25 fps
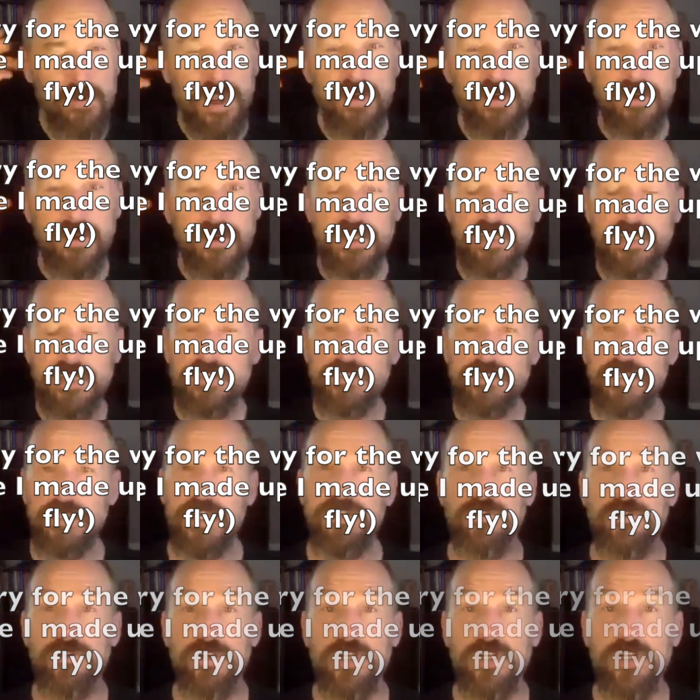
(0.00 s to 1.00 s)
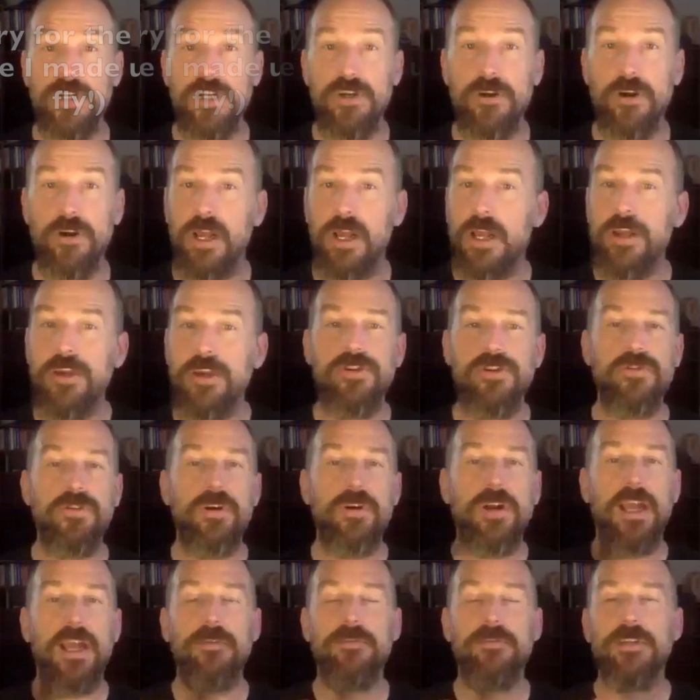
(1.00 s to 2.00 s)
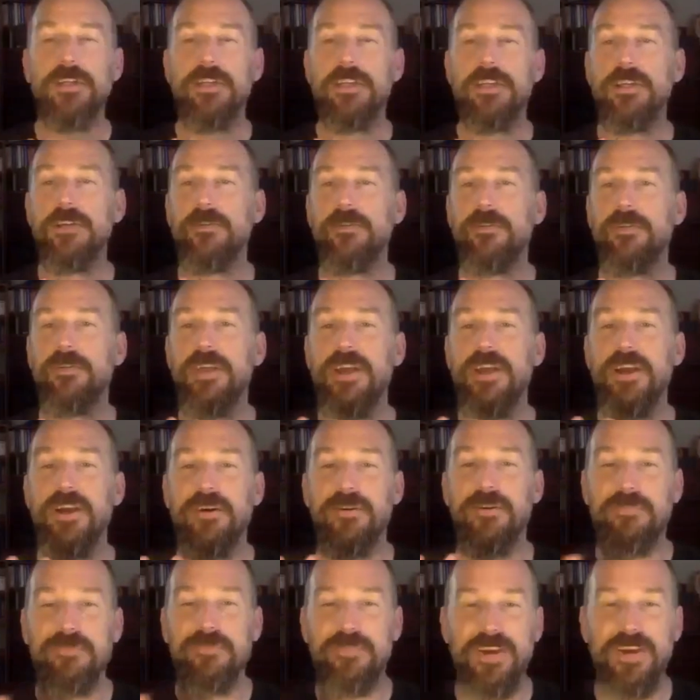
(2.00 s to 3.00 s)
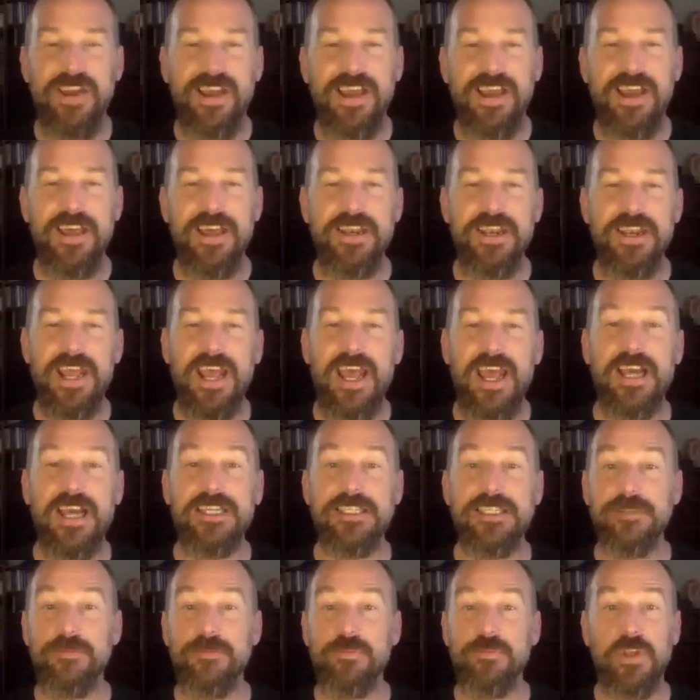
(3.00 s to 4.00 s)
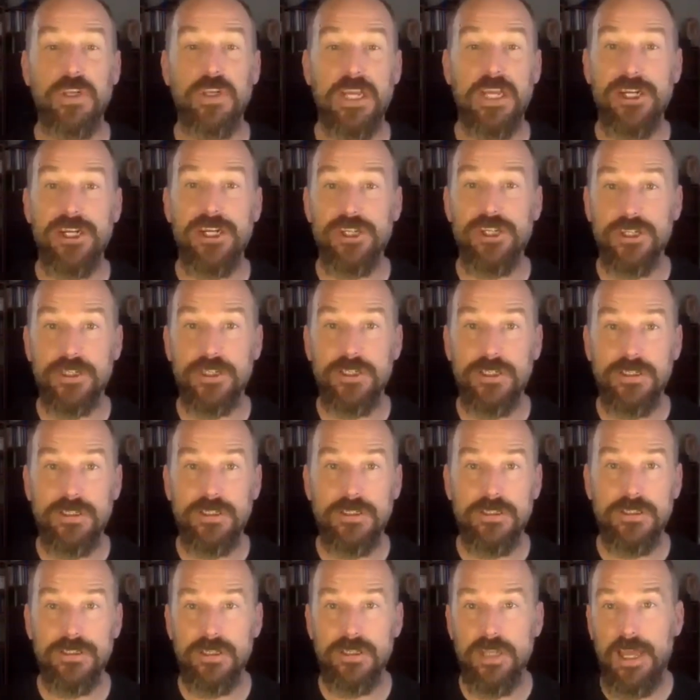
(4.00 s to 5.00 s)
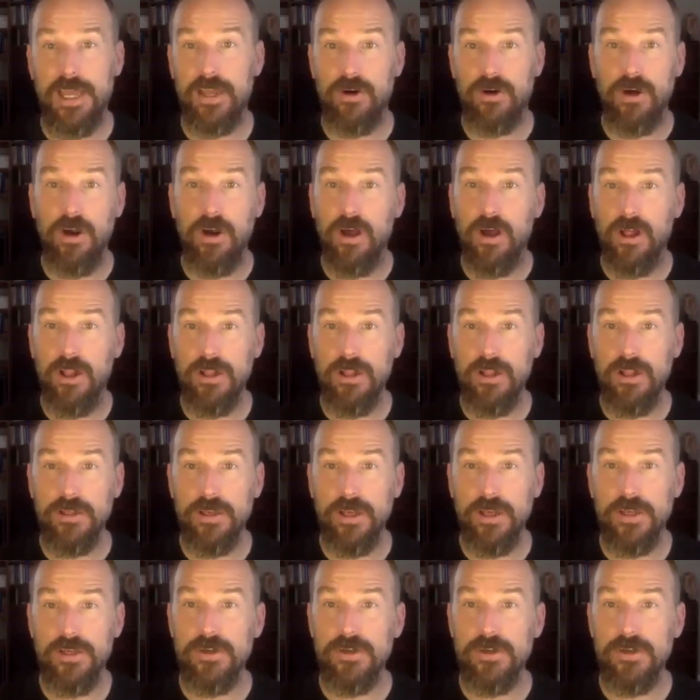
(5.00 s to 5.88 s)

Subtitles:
it around inside your ear, you don't have to give them an explanation at all.